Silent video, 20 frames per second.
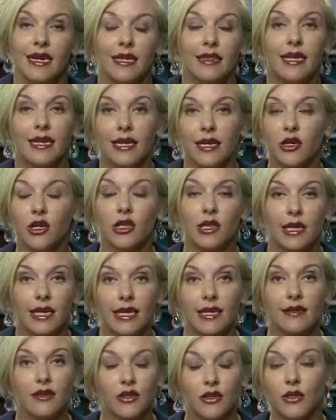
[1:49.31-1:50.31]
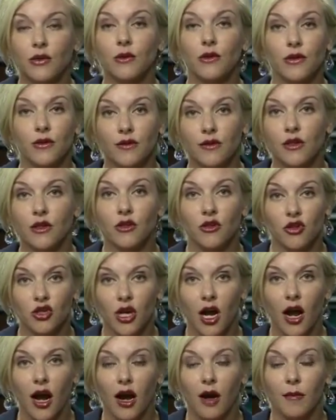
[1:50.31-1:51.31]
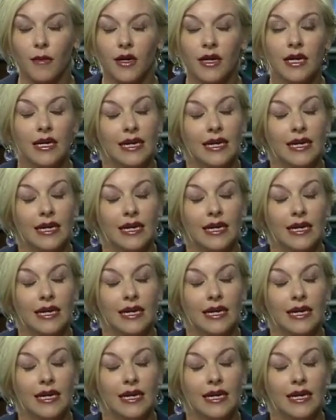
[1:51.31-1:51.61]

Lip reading: then it could lead to you losing your job.